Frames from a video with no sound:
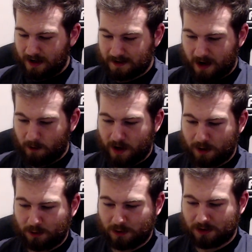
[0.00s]
a set of
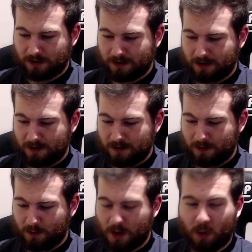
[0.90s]
pedals
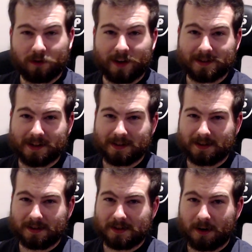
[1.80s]
with Hall Effect
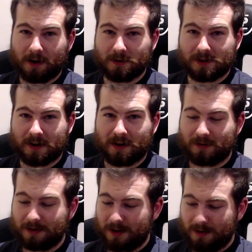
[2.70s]
sensors and a load
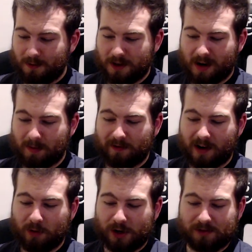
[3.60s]
cell with a couple of
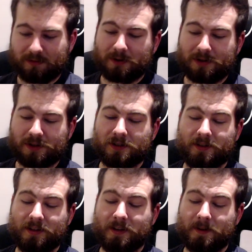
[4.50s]
vibration motors
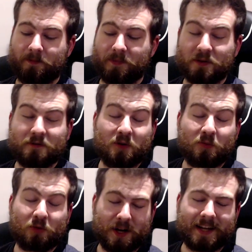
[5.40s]
that feel
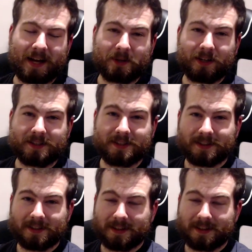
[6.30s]
pretty damn nice.